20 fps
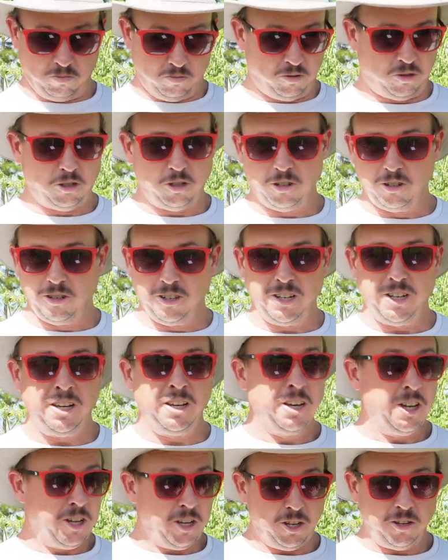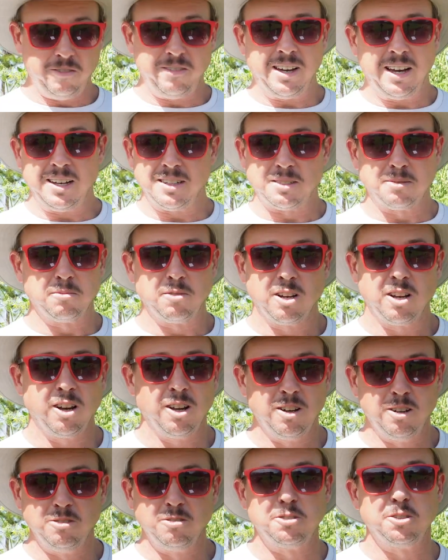Surely you've got some
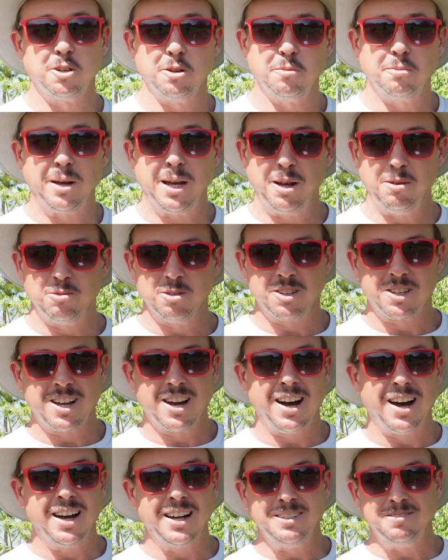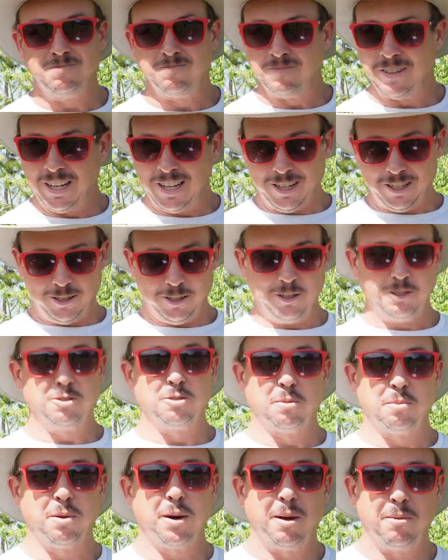clothes that are made with cotton. Those
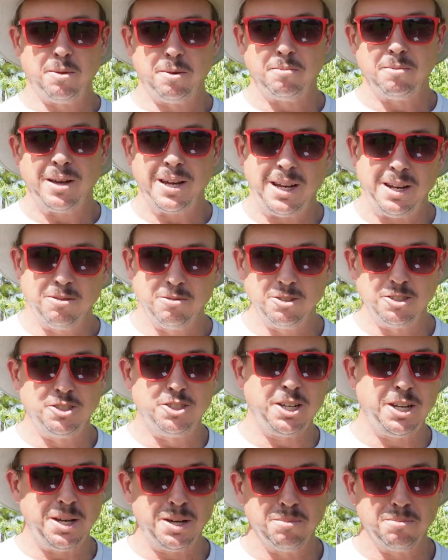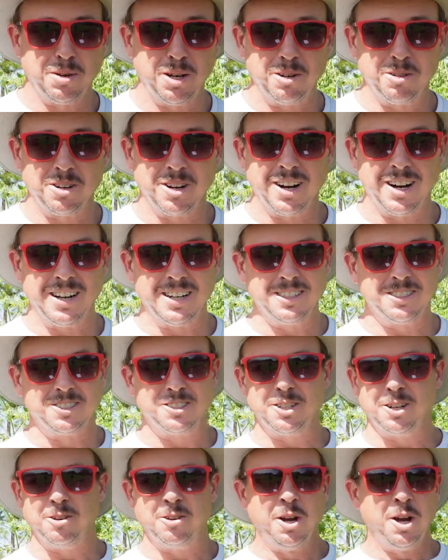are probably made with GMO cotton.
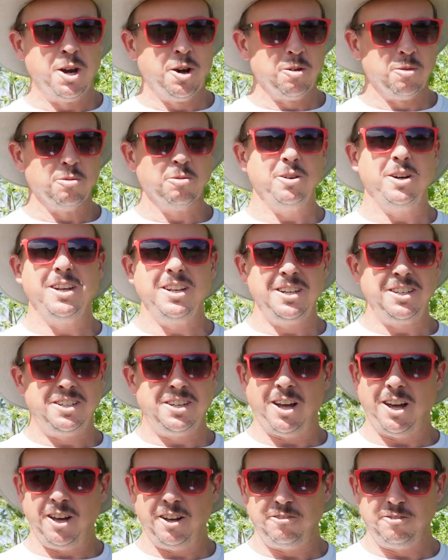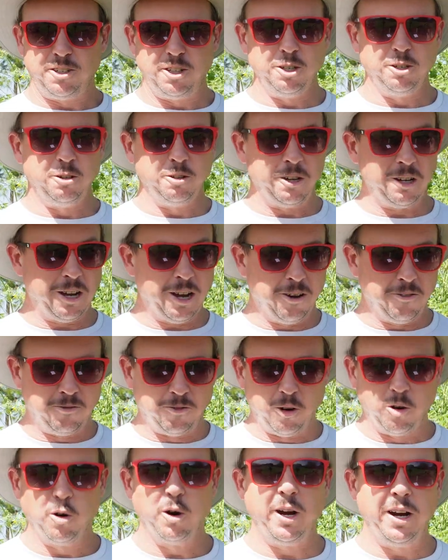So really tough to
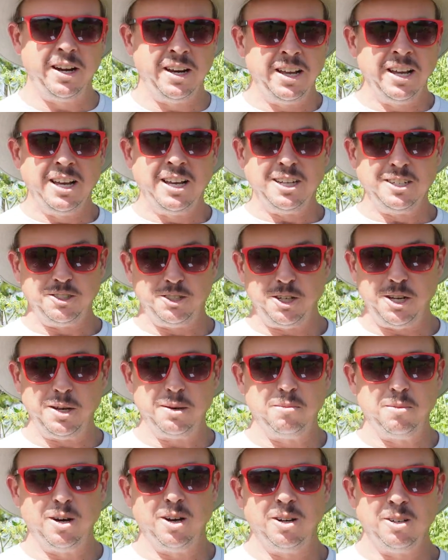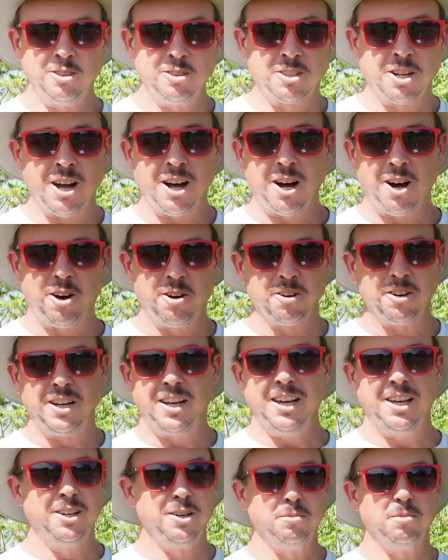avoid GMOs
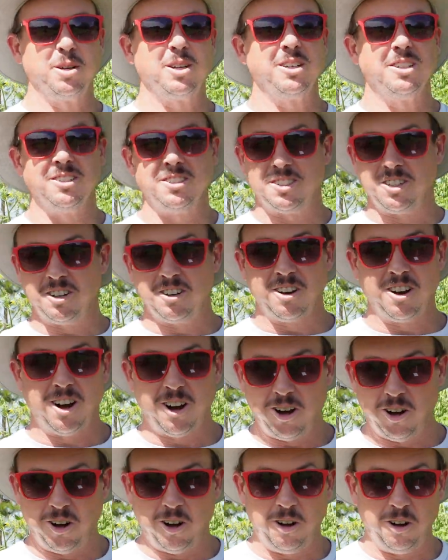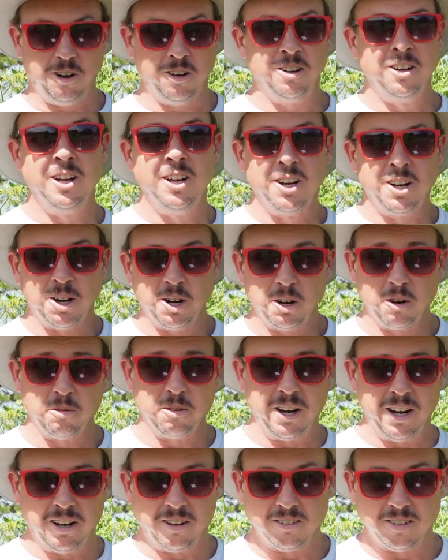altogether because they're all
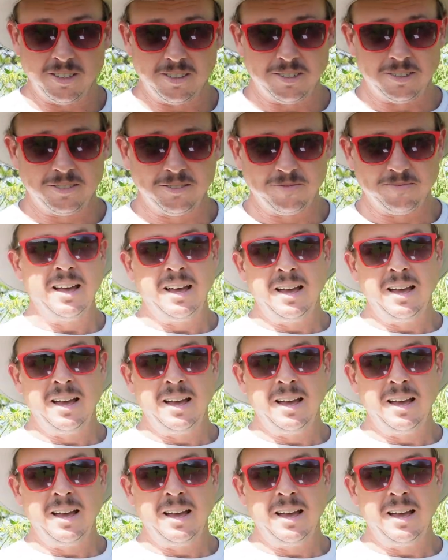around us.